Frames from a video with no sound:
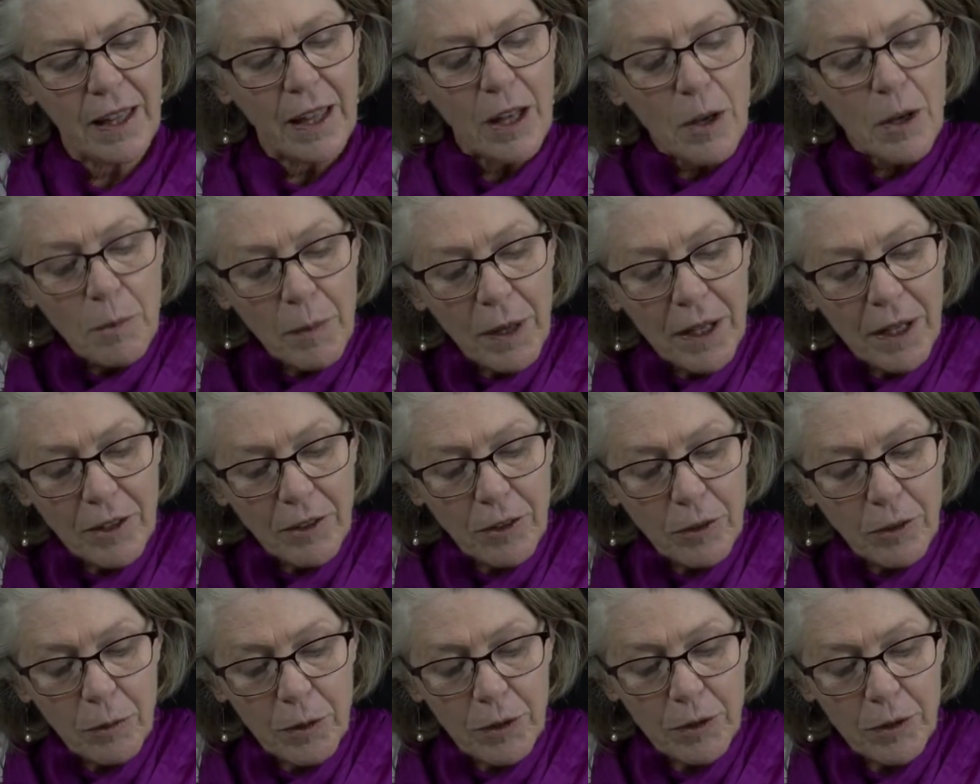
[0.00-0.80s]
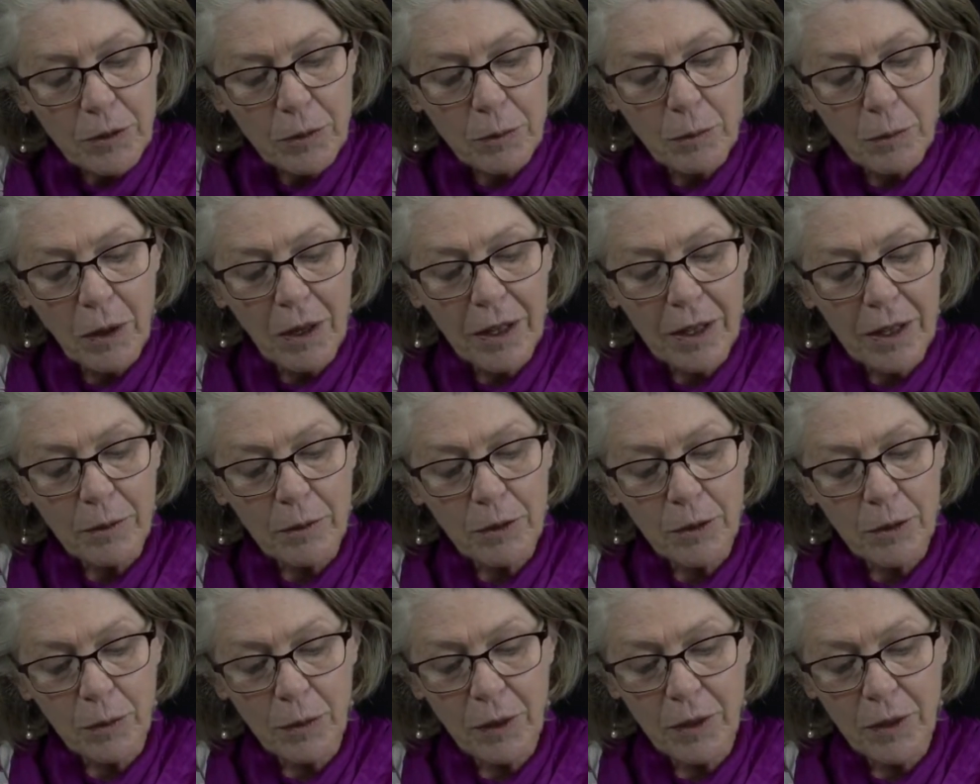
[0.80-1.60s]
Peter wished Molly
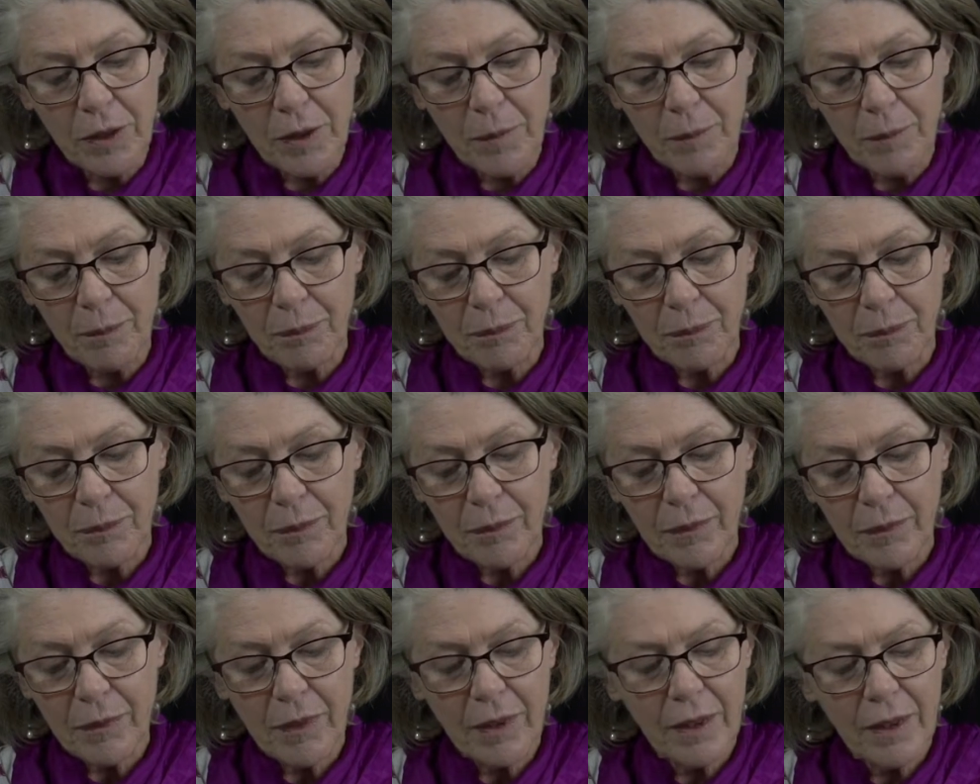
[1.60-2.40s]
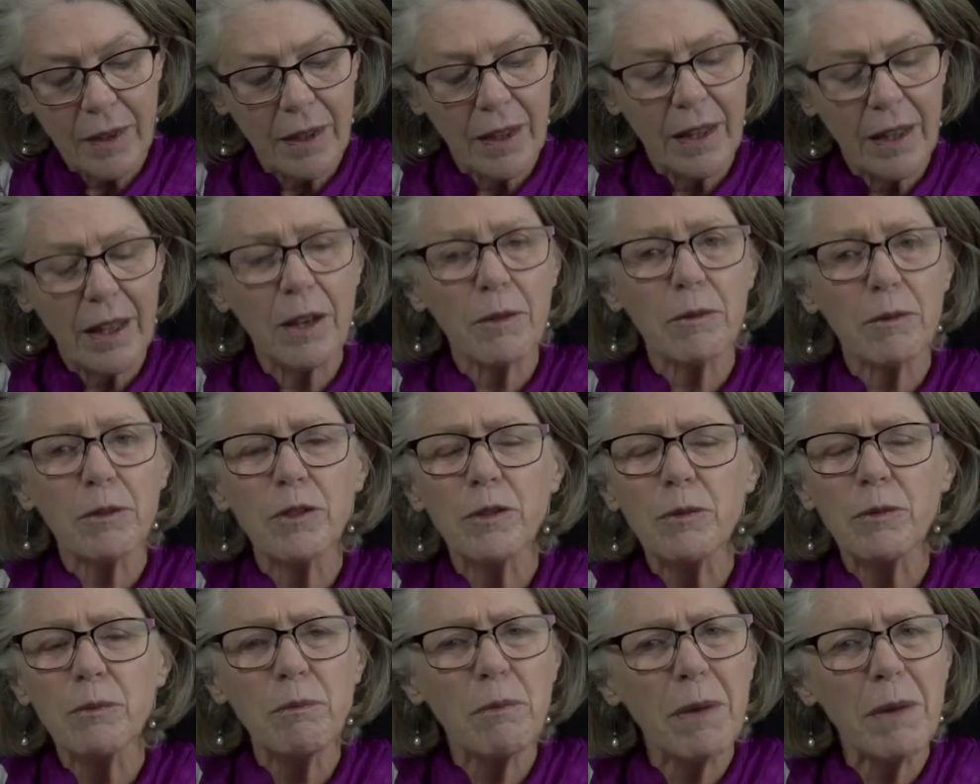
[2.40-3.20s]
was with them. It
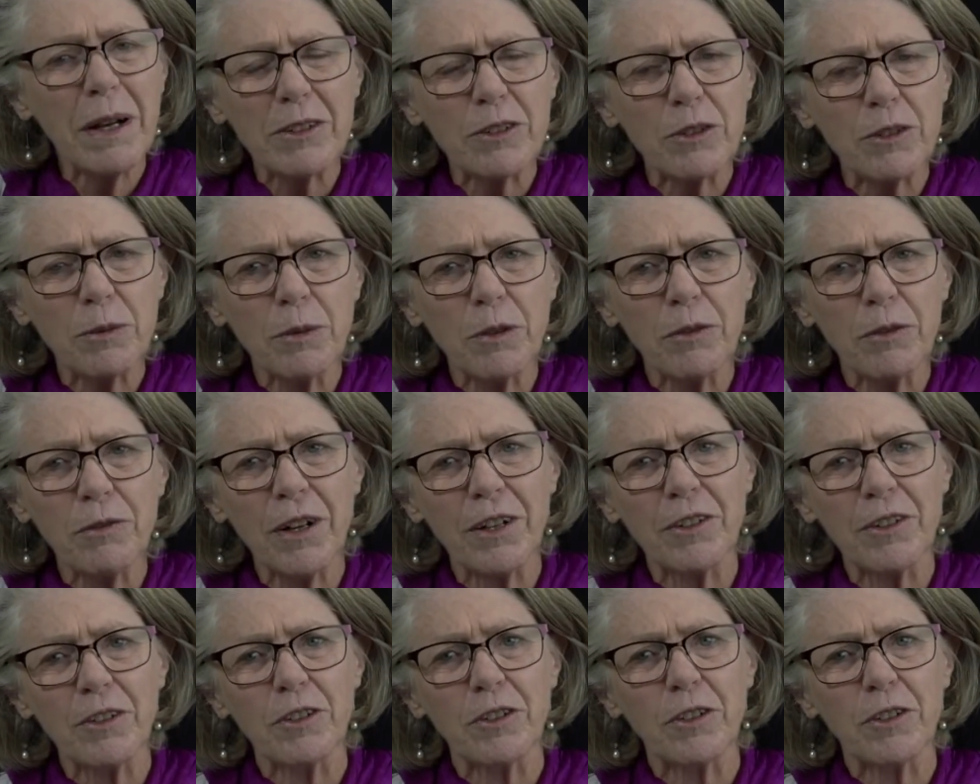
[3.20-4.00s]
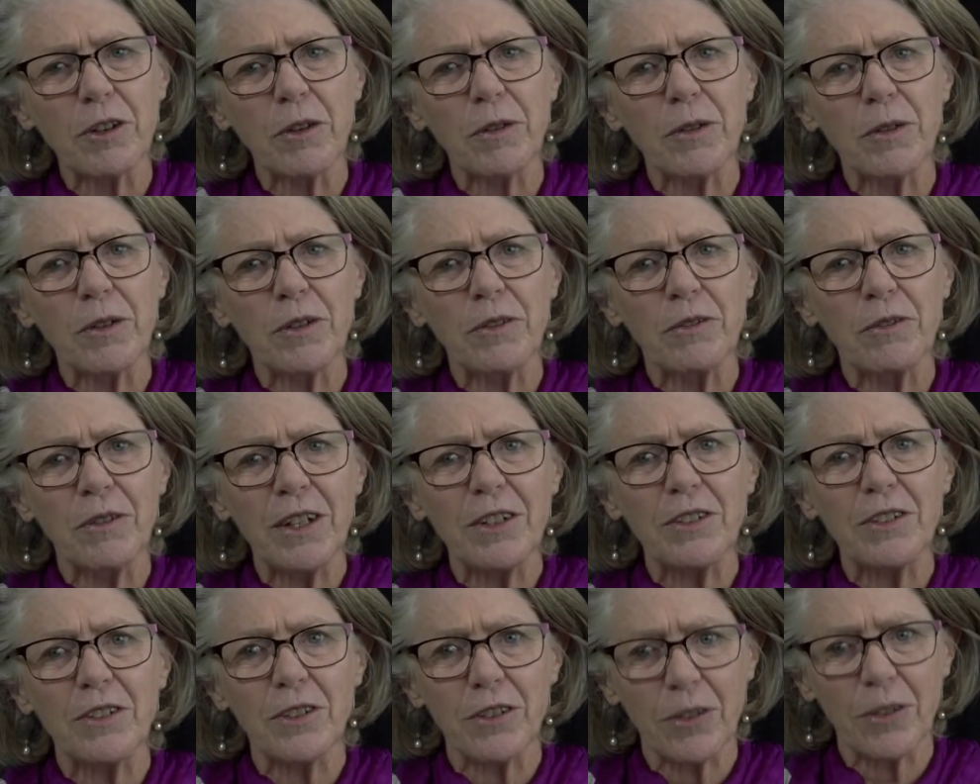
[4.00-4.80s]
was much more fun to go on
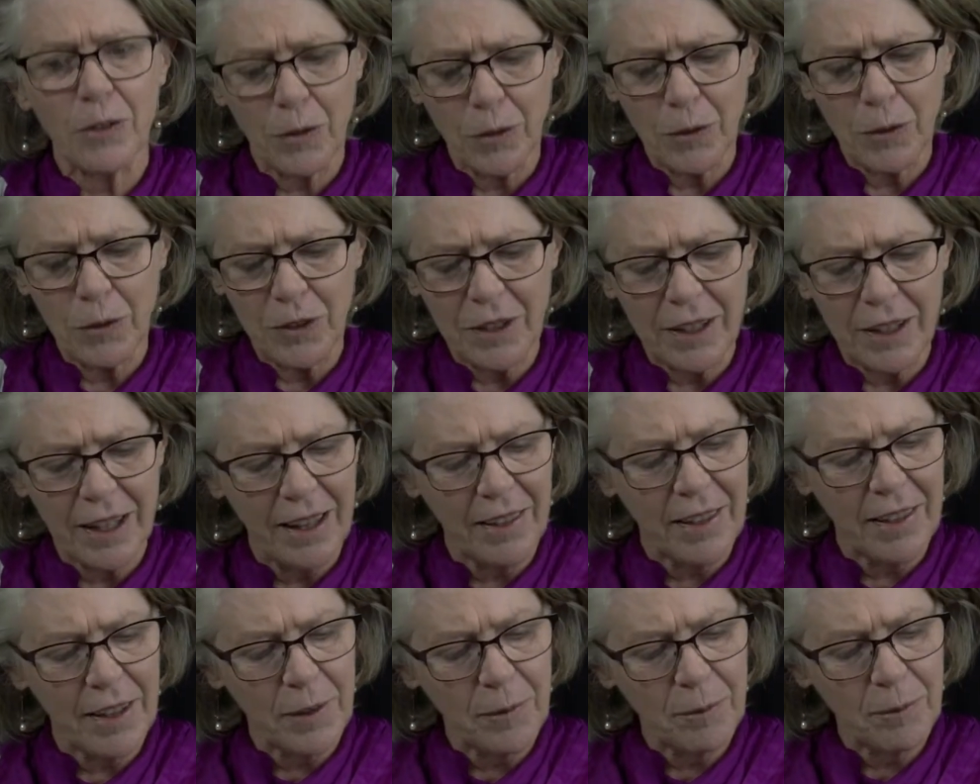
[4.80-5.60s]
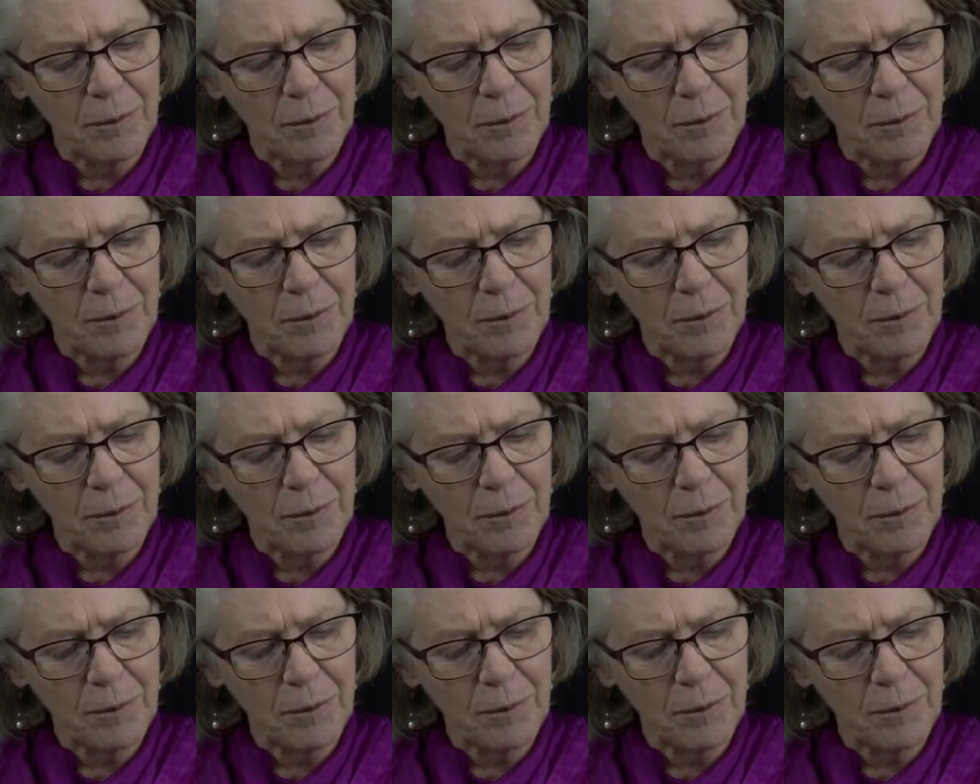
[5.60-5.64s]
adventures all together.